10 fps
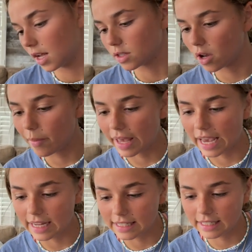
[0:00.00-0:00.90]
So I'll be
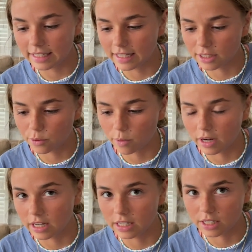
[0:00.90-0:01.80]
18 in
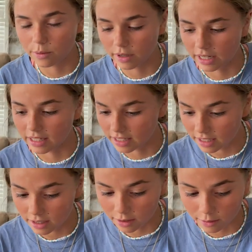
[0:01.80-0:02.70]

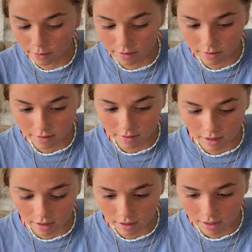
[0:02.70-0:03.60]
2022.
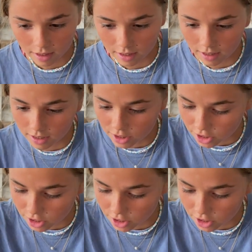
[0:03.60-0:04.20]
Right.